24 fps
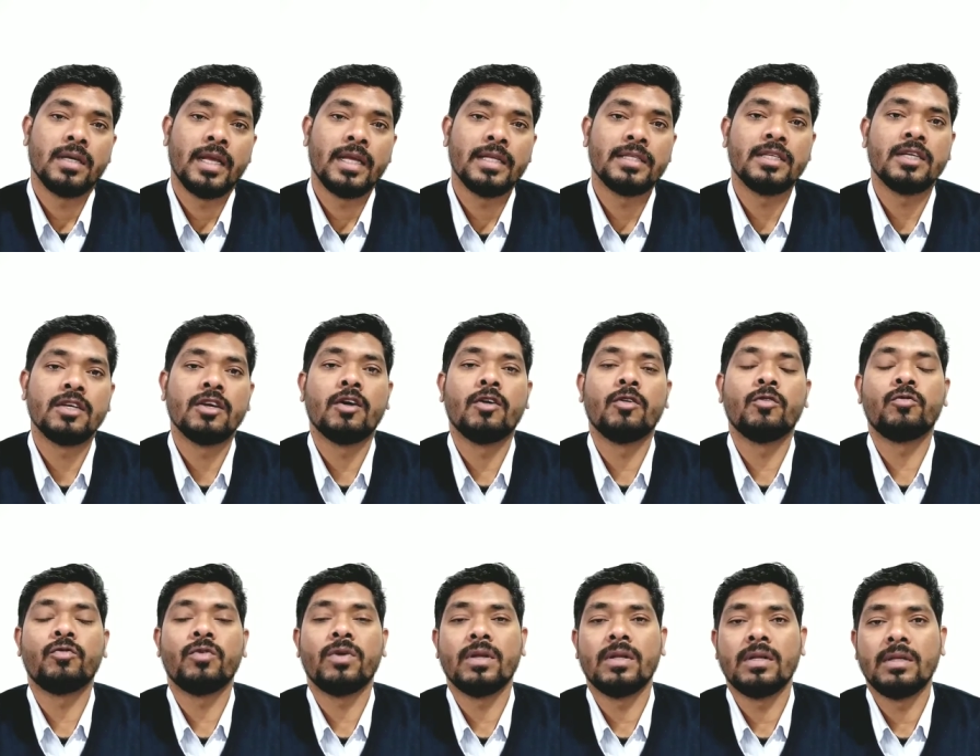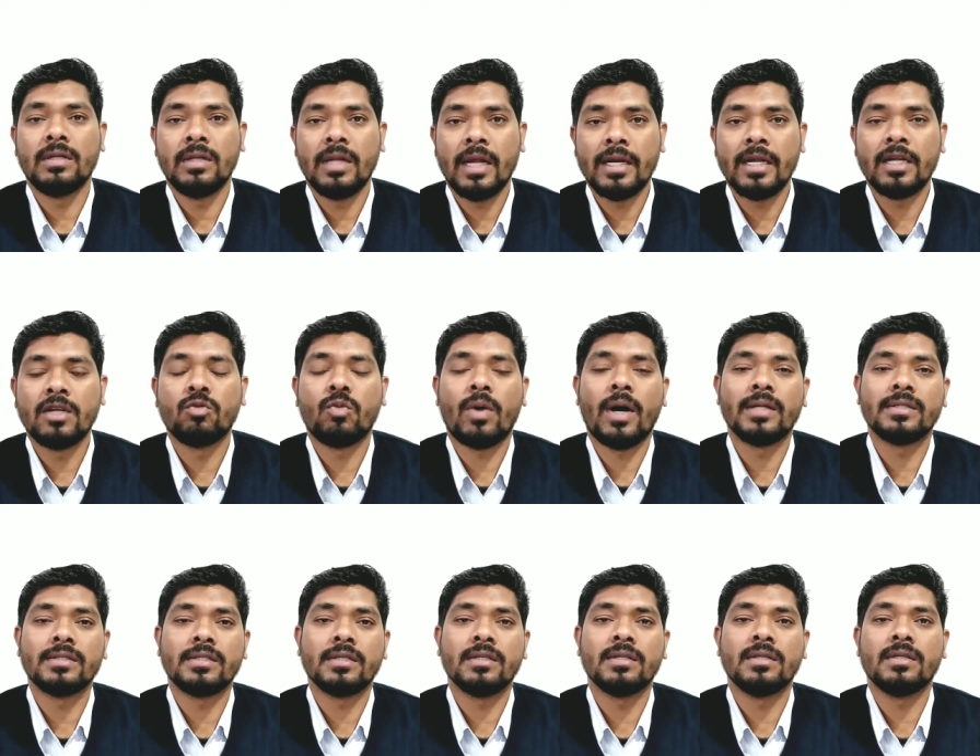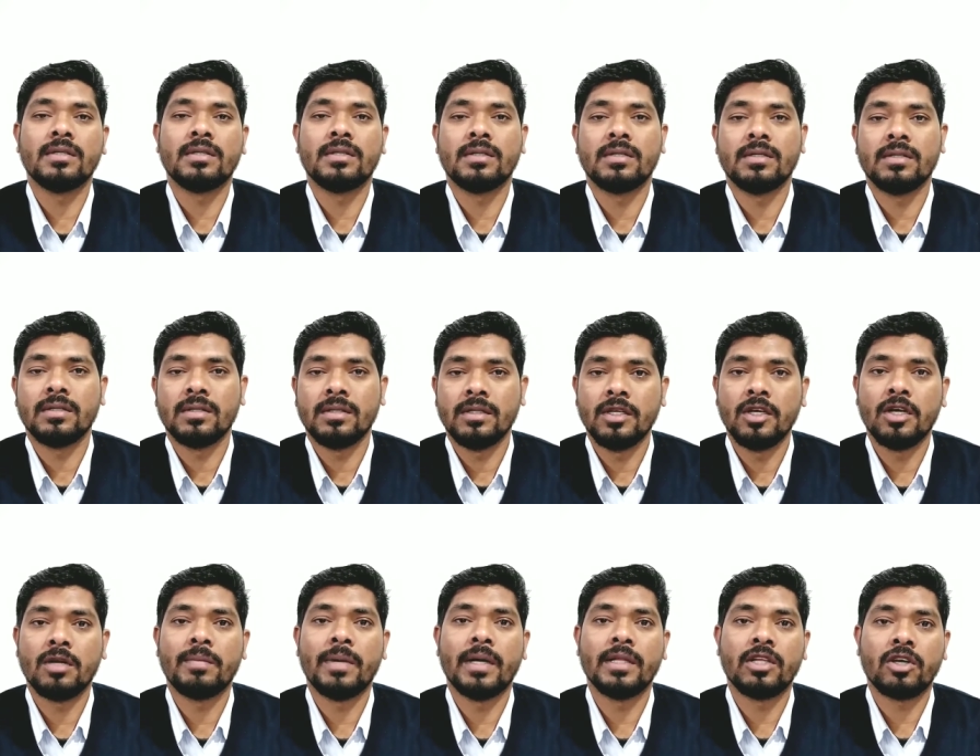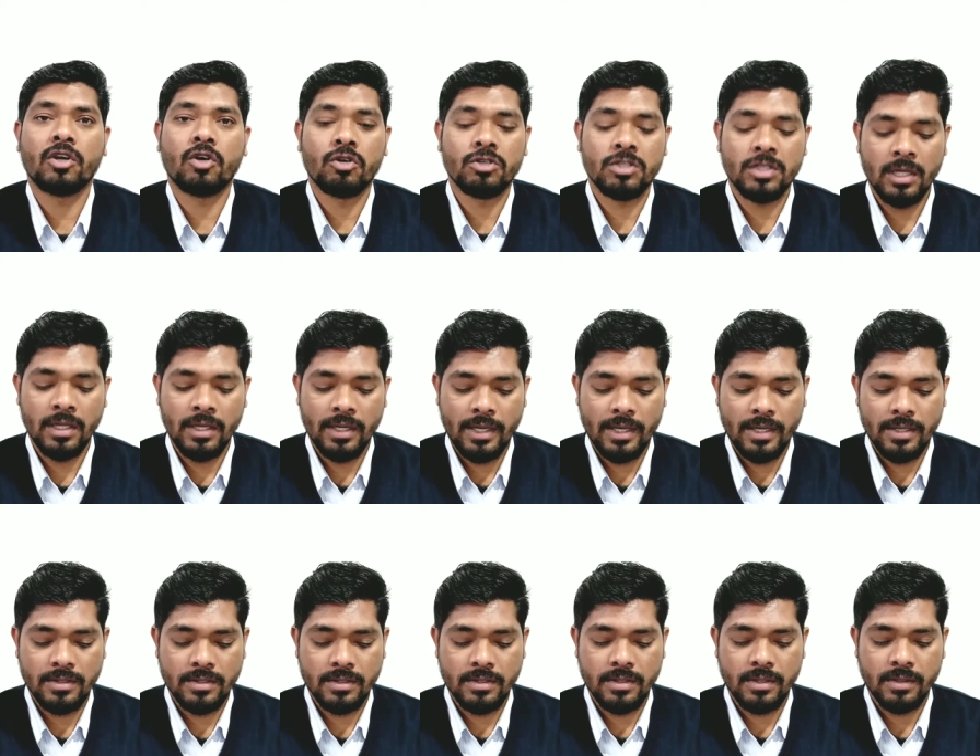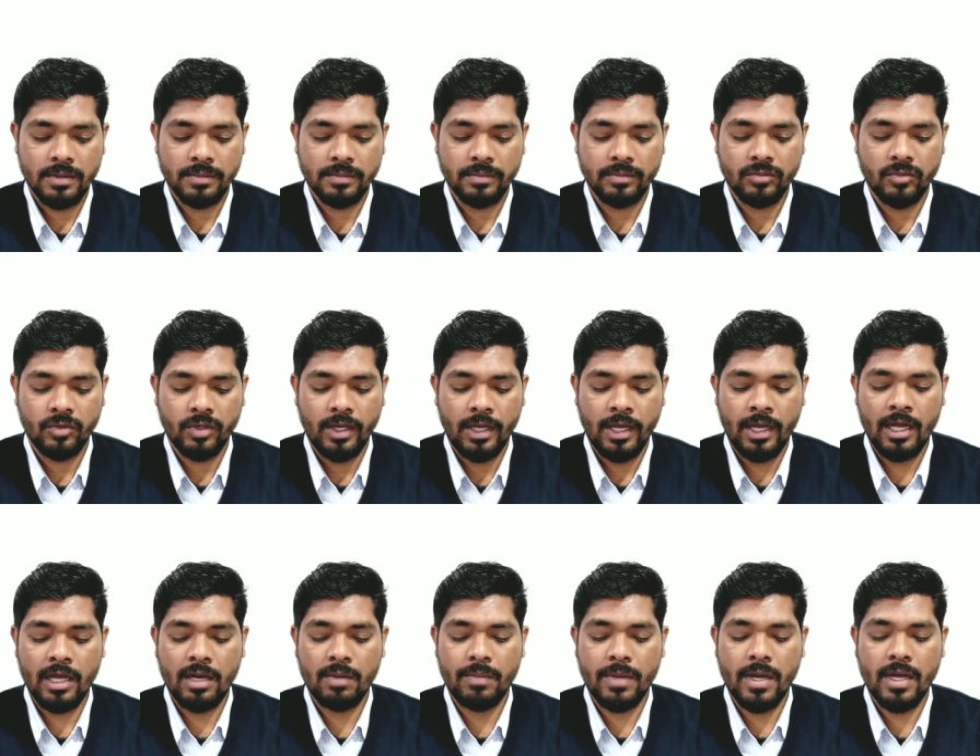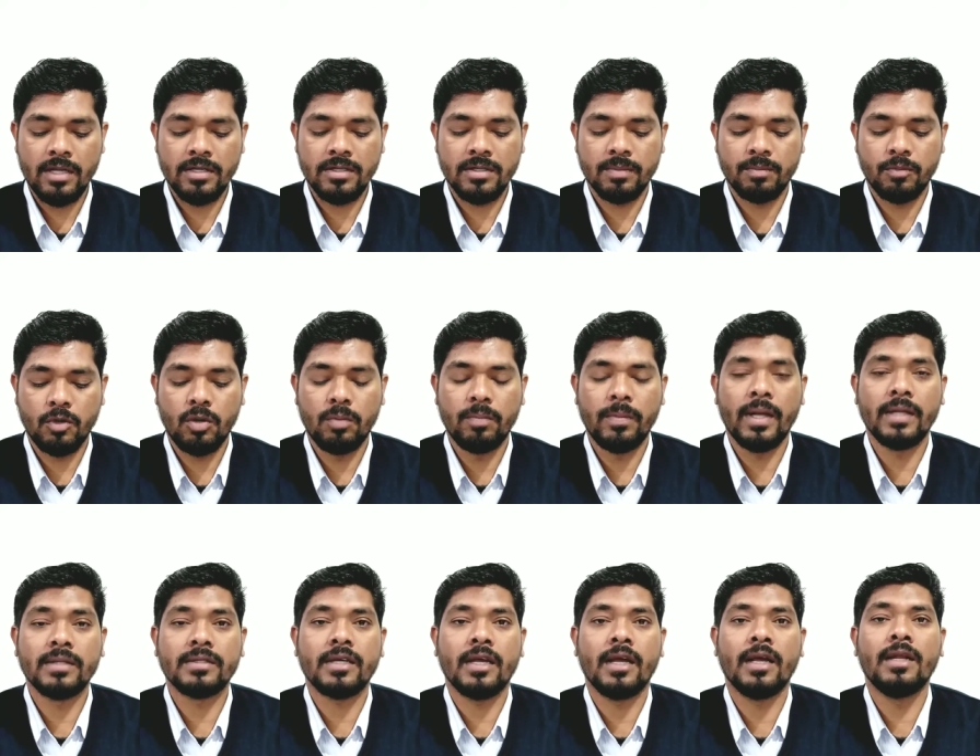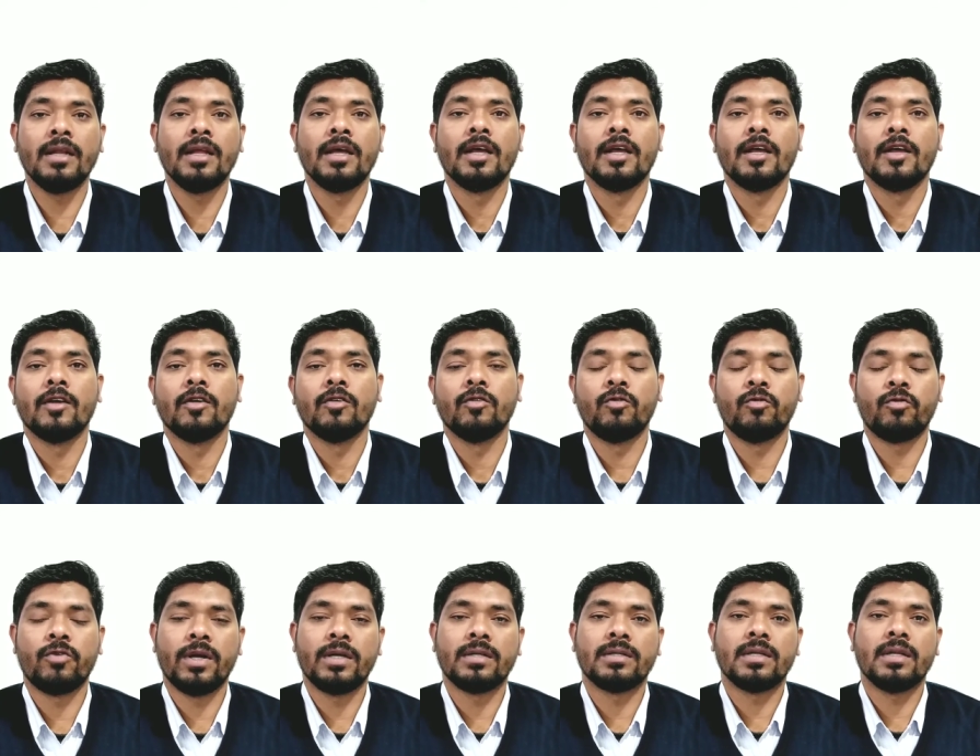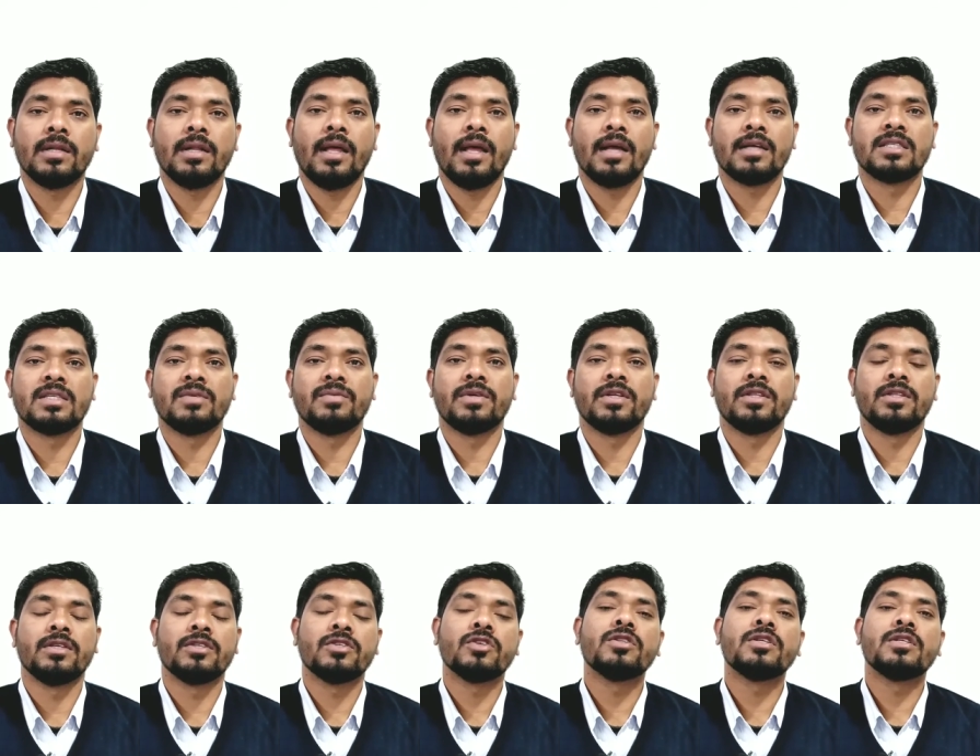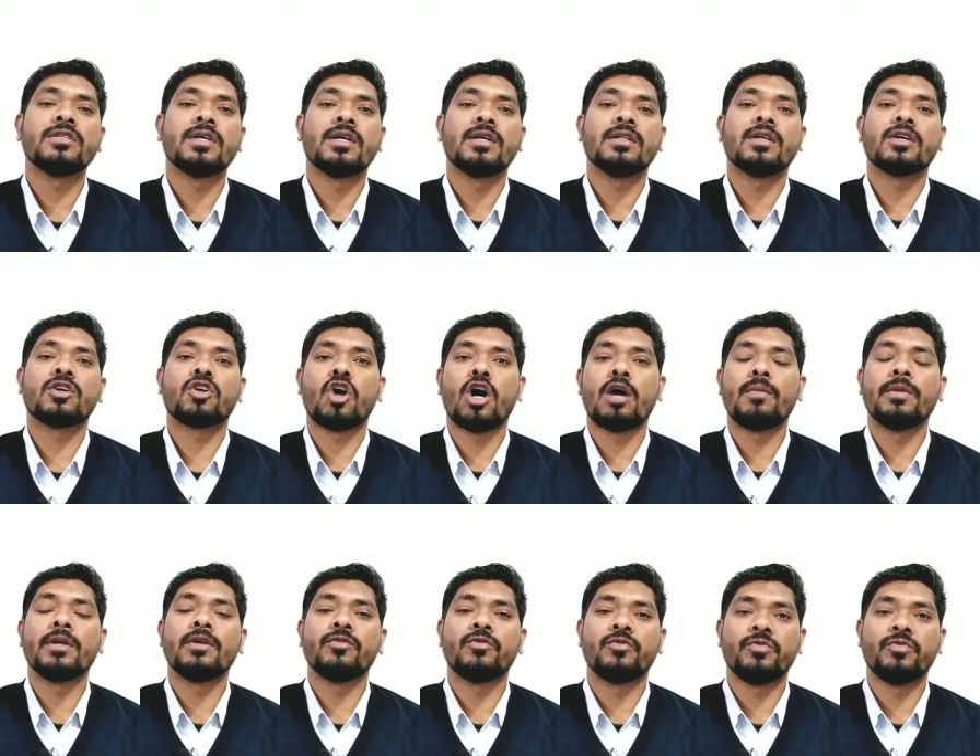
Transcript: heating of land and water nearby the coastal areas, air mass movement and frontal activity. So, these are the common